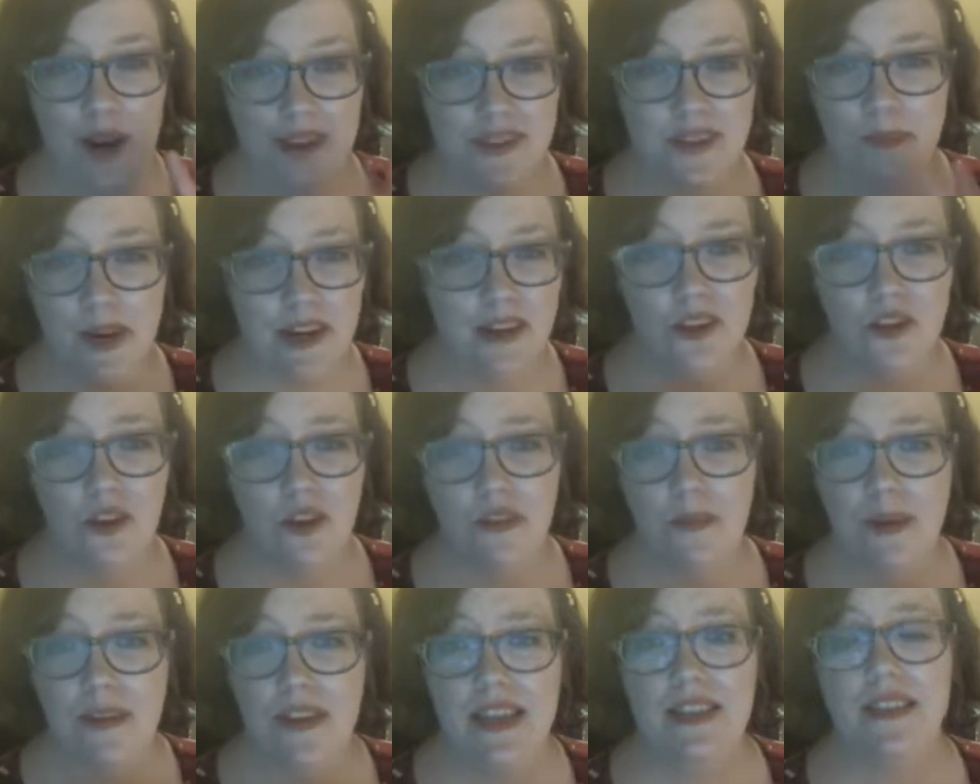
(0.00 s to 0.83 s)
I'm wearing.
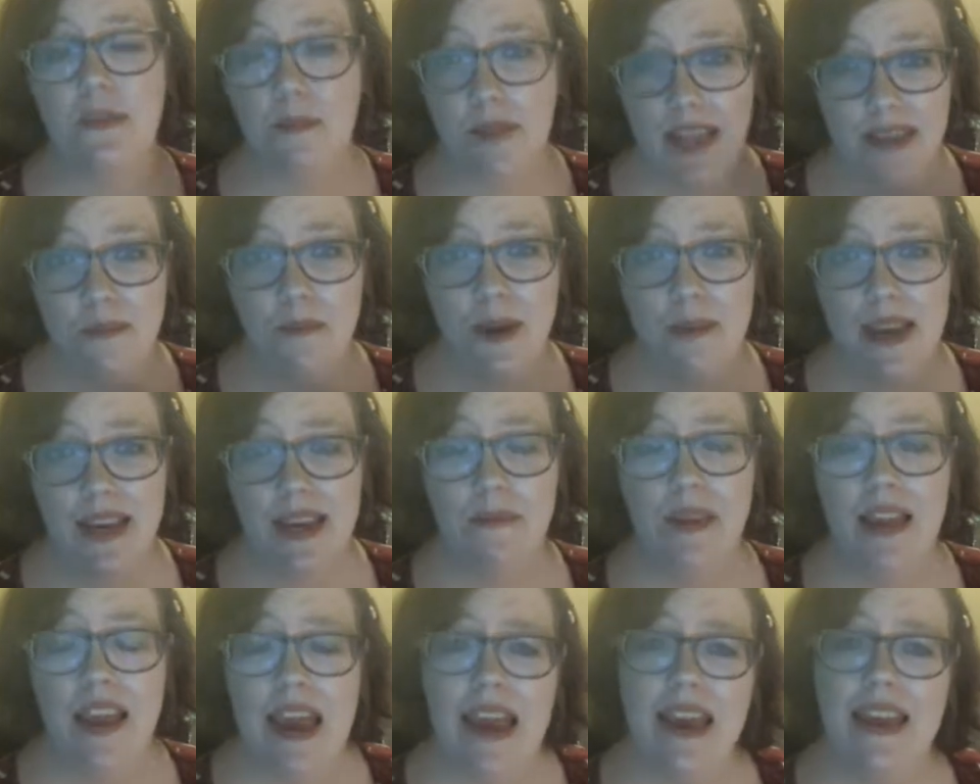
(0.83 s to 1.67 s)

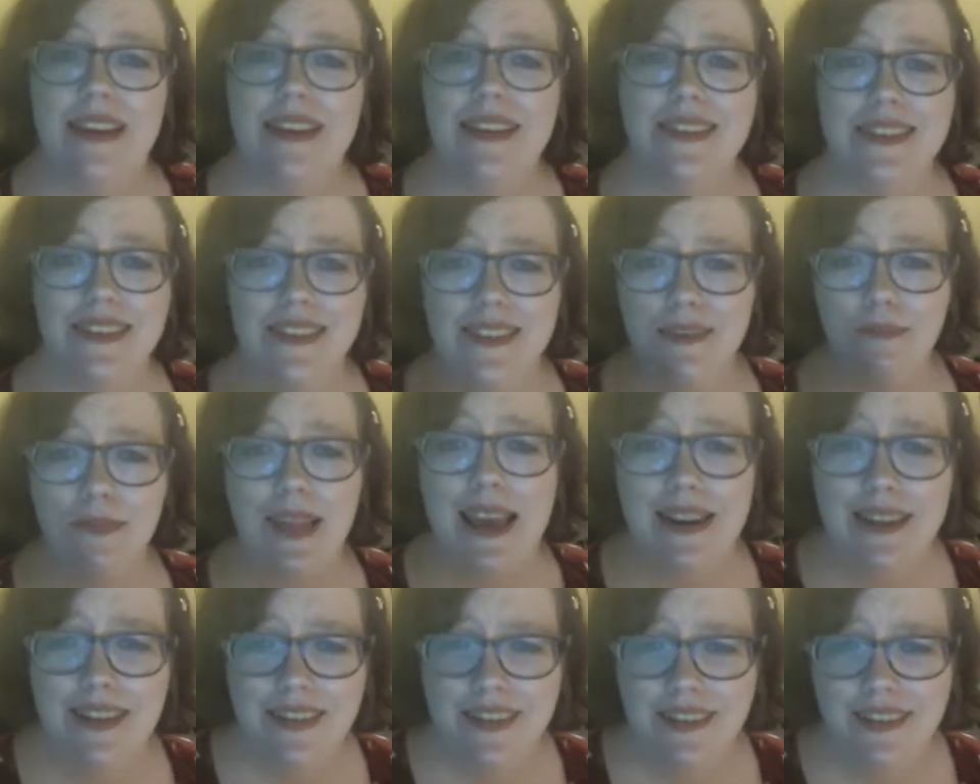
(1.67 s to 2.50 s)
I will
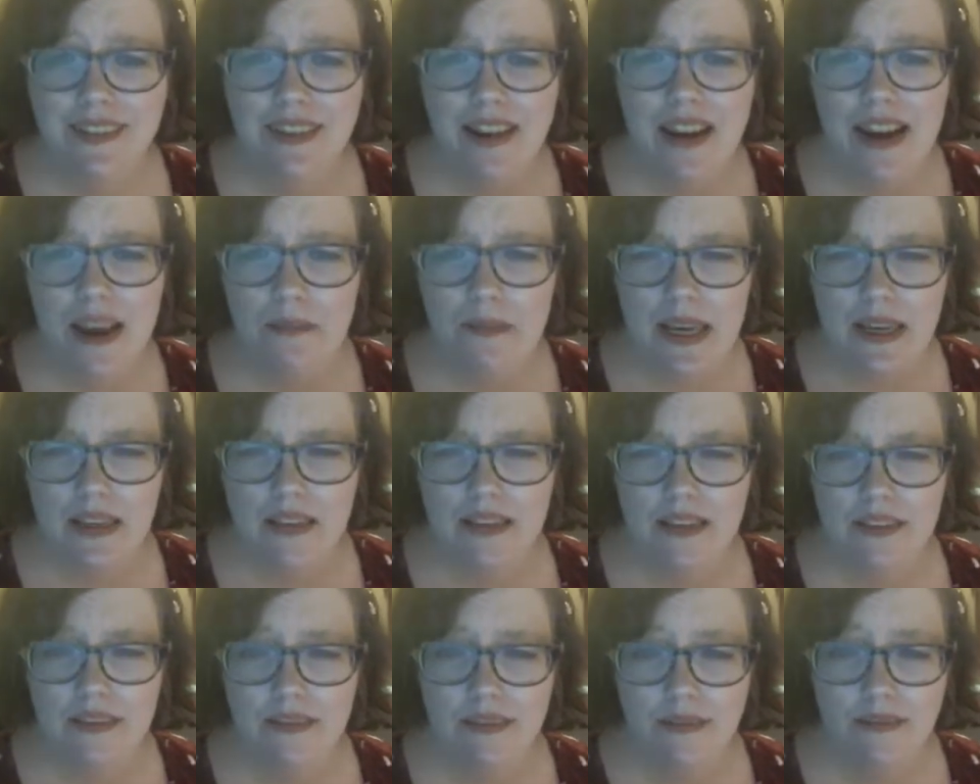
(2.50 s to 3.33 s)
go through that as
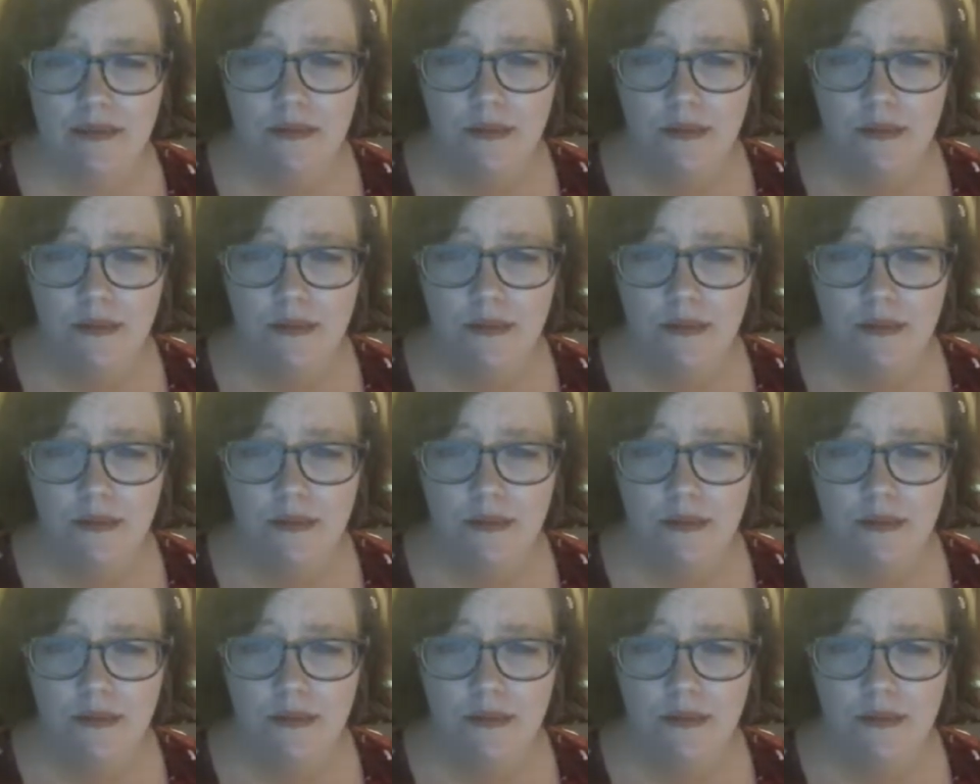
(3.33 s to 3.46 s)
well.